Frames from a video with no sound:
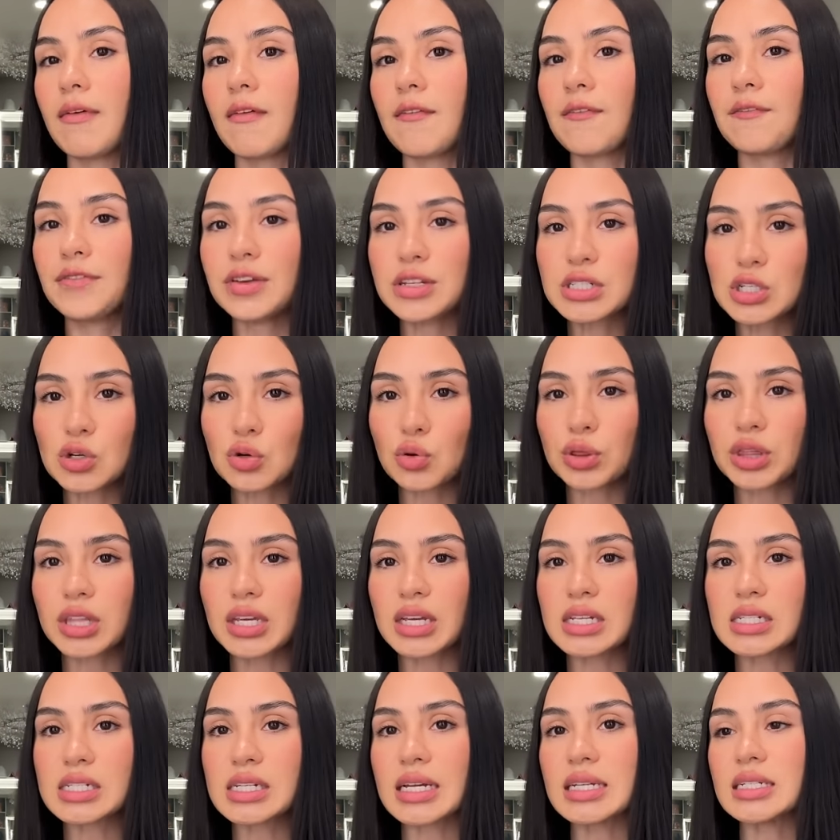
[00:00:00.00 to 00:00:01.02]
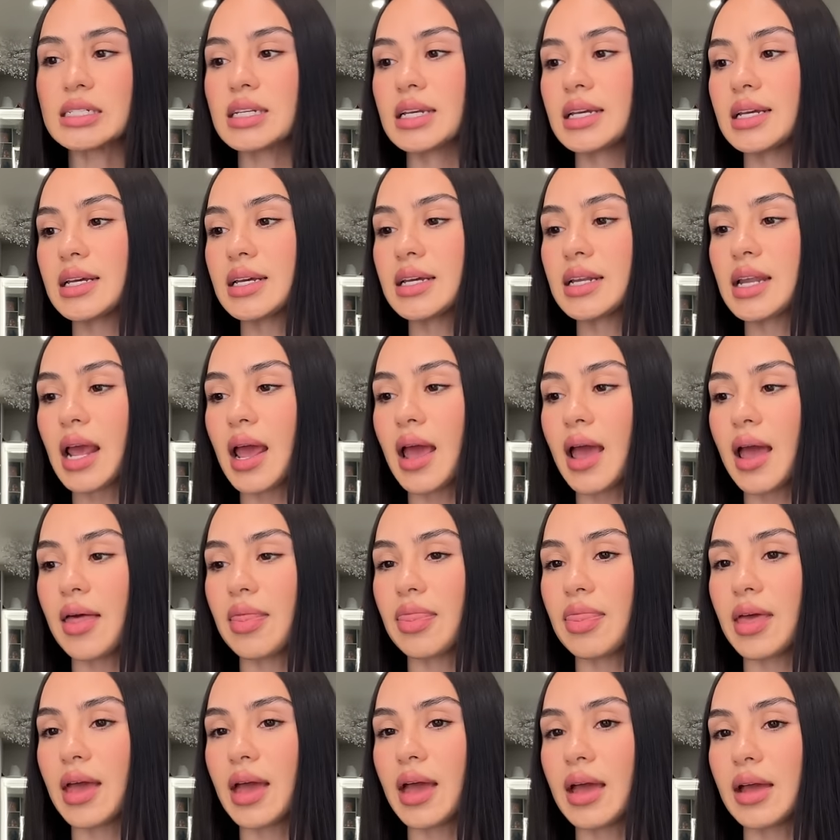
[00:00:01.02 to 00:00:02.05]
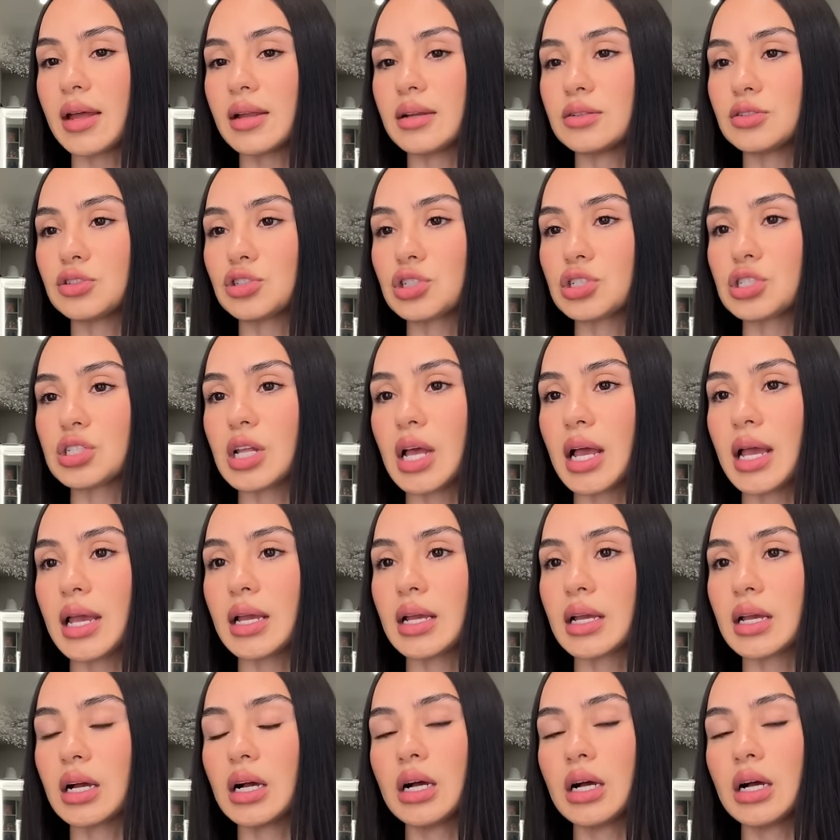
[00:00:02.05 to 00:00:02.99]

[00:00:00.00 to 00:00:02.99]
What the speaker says: Physical things I did, and then just like